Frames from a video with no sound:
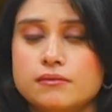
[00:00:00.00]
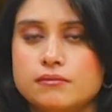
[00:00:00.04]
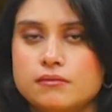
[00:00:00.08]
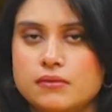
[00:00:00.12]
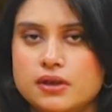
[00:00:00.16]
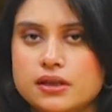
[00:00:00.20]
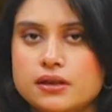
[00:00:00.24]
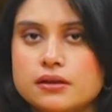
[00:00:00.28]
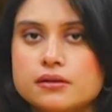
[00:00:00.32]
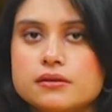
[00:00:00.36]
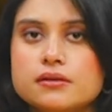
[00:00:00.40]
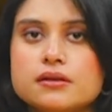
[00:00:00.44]

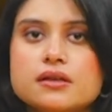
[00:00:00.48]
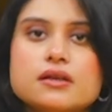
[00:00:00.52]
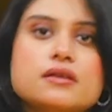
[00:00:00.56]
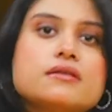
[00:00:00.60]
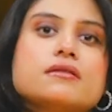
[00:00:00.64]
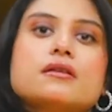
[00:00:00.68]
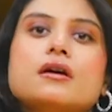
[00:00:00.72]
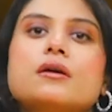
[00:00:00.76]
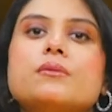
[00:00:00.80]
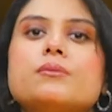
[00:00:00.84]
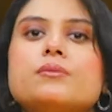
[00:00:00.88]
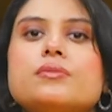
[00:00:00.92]
Another
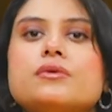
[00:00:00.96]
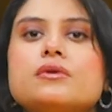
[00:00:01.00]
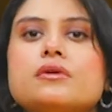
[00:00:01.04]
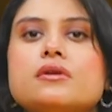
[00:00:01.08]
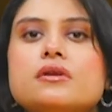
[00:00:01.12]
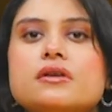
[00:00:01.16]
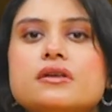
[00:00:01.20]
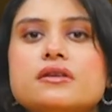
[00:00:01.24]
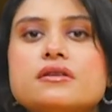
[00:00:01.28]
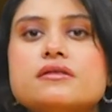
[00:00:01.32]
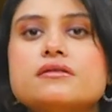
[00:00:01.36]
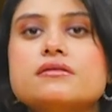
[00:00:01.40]
example
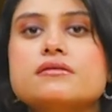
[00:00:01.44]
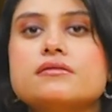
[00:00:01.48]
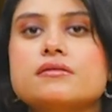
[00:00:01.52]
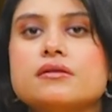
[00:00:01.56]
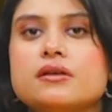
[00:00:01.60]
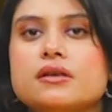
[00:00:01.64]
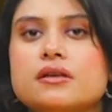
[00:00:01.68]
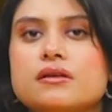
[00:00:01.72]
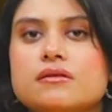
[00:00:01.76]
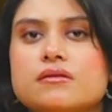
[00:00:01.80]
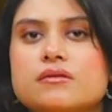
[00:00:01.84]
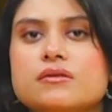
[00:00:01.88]
is
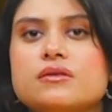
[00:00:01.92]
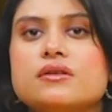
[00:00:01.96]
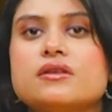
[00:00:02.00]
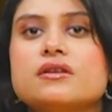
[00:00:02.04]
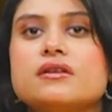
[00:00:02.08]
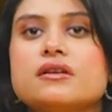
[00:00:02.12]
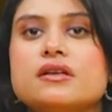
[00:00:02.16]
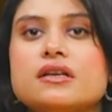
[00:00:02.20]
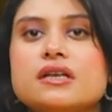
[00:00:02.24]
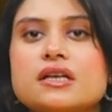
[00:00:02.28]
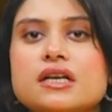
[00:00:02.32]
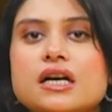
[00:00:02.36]

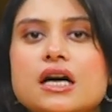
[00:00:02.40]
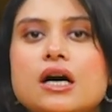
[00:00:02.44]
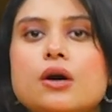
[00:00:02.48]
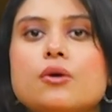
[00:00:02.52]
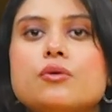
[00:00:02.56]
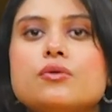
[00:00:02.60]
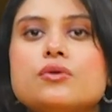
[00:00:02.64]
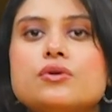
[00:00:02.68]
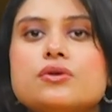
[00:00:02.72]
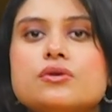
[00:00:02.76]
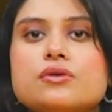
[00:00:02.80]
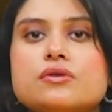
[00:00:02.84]
the
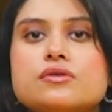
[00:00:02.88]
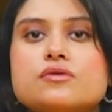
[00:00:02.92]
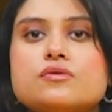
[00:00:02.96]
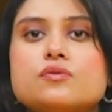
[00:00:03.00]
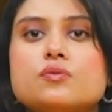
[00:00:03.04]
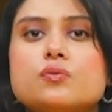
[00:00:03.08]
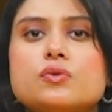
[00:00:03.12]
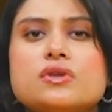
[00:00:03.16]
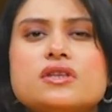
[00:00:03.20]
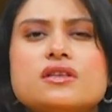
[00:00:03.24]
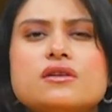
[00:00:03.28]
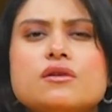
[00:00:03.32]

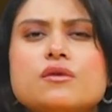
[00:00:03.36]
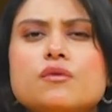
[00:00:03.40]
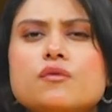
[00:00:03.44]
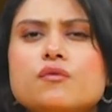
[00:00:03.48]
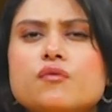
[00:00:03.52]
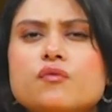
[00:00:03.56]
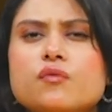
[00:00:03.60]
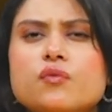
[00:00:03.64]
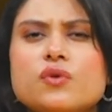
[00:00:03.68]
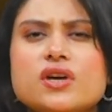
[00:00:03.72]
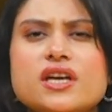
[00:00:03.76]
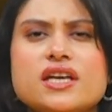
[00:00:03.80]
encounters with a
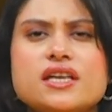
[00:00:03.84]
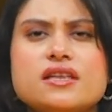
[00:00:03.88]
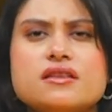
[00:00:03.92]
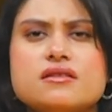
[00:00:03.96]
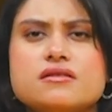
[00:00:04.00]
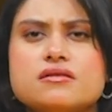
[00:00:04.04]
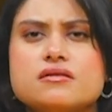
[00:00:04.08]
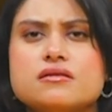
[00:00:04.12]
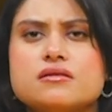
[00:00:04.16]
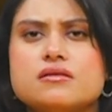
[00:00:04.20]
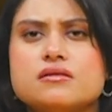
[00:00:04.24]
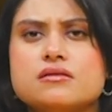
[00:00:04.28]
vain
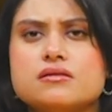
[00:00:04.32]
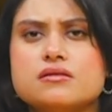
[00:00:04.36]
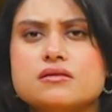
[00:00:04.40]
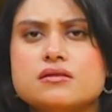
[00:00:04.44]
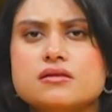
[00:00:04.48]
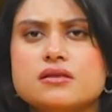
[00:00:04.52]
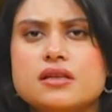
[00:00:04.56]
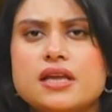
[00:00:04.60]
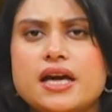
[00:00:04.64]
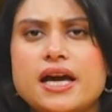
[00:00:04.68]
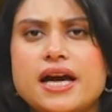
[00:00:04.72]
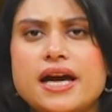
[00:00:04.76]

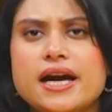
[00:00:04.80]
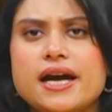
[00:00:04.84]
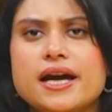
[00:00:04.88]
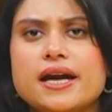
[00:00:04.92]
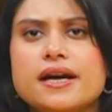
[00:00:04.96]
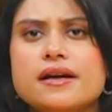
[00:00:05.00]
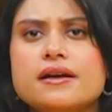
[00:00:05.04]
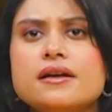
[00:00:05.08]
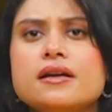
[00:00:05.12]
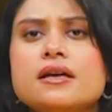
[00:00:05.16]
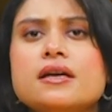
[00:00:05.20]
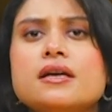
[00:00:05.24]
surgeon
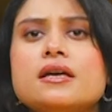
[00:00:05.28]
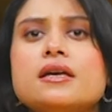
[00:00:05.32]
and